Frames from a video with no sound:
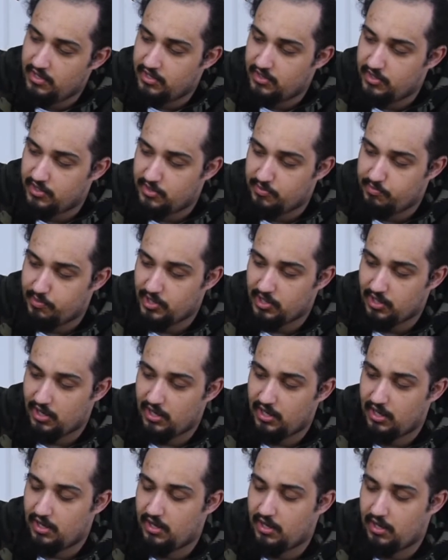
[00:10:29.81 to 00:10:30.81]

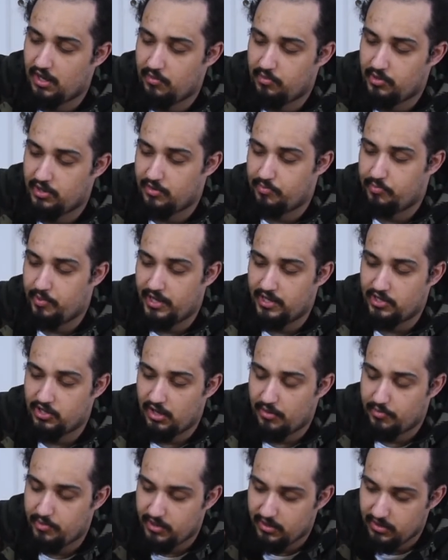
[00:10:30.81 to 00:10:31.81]
Especially, I mean, the paint
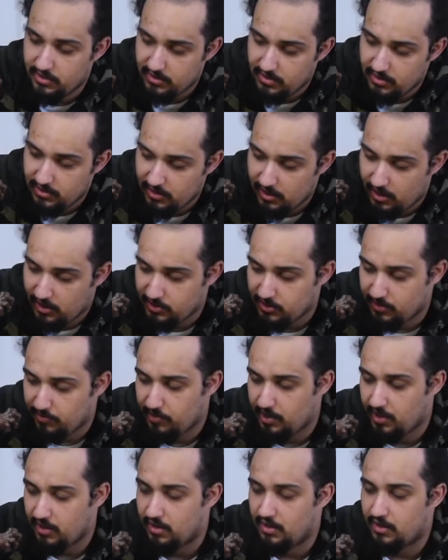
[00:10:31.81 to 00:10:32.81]
job here is
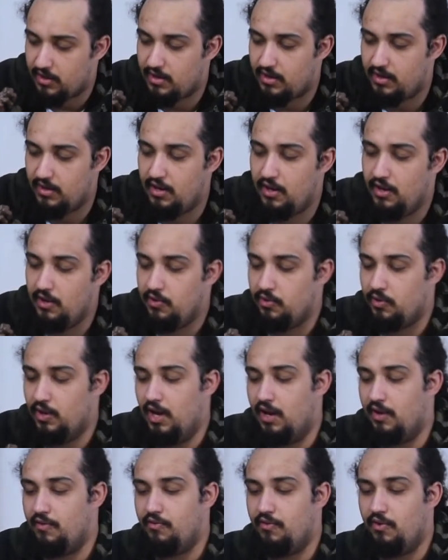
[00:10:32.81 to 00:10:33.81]
awesome, and you
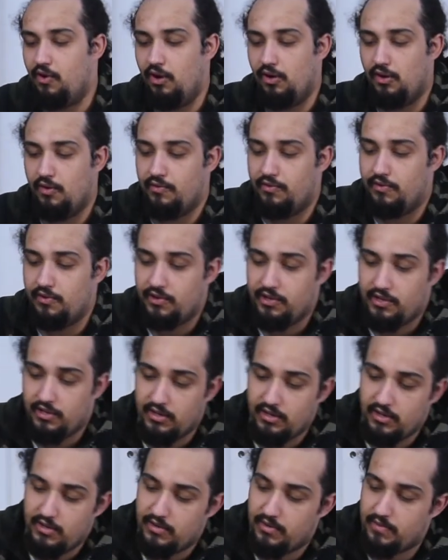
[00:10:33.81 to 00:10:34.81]
have all over
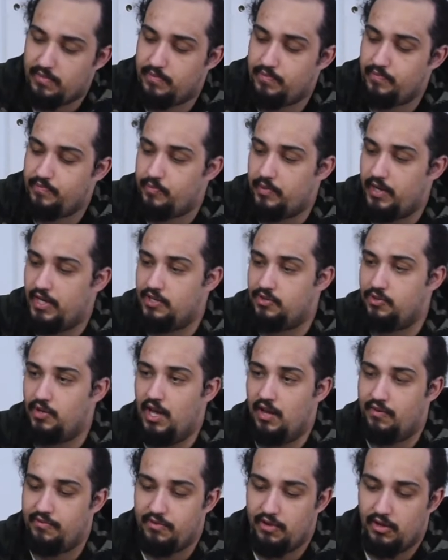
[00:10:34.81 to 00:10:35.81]
the base, you
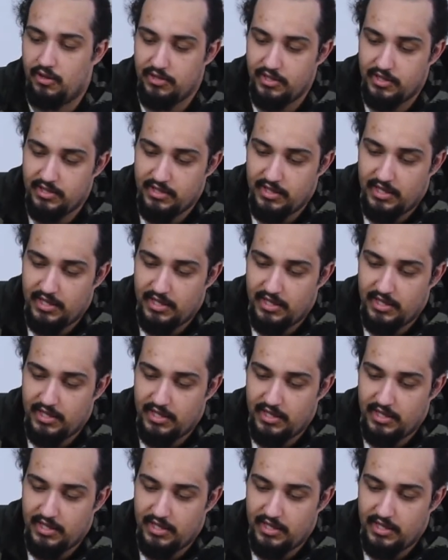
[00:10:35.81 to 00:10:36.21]
have all these